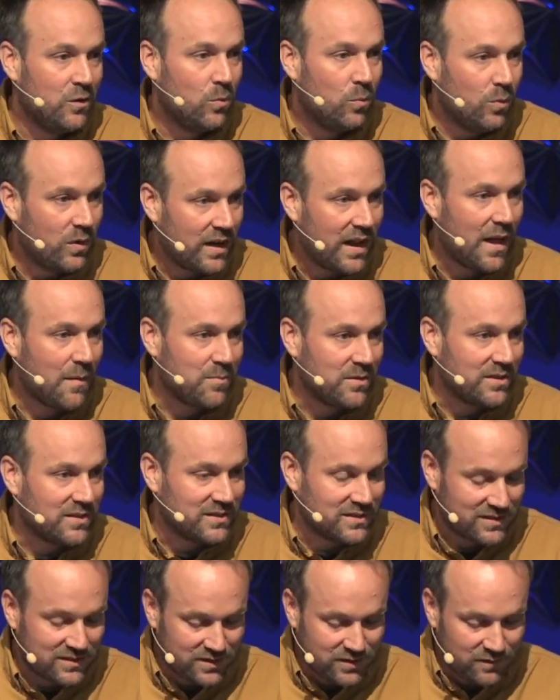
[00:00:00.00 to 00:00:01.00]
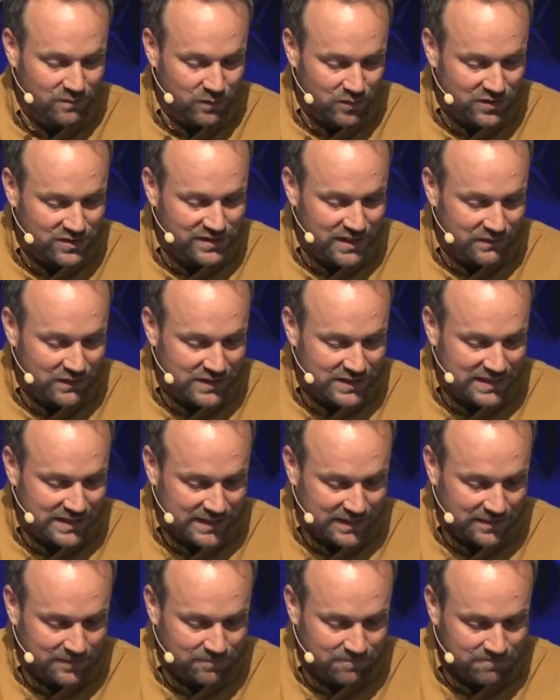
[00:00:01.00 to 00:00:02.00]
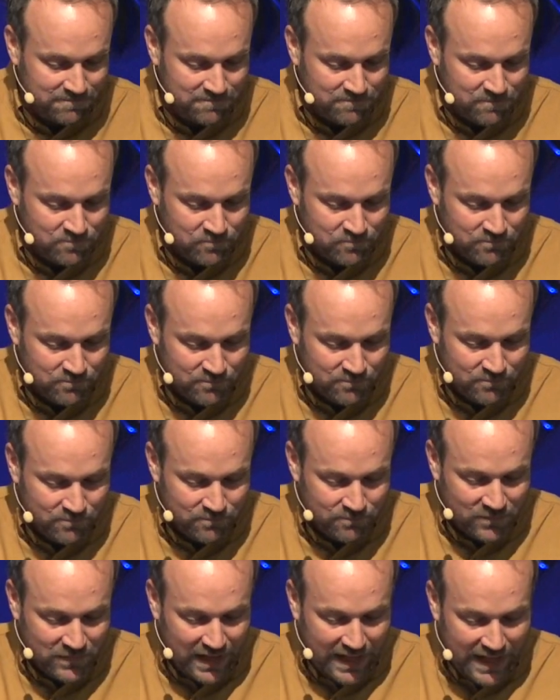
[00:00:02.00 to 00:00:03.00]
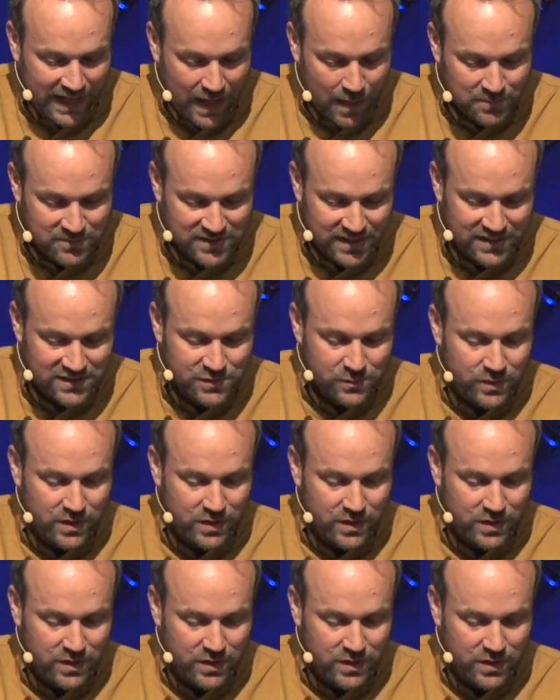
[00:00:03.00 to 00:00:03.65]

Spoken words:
What happens? Verse 17. Ahab says to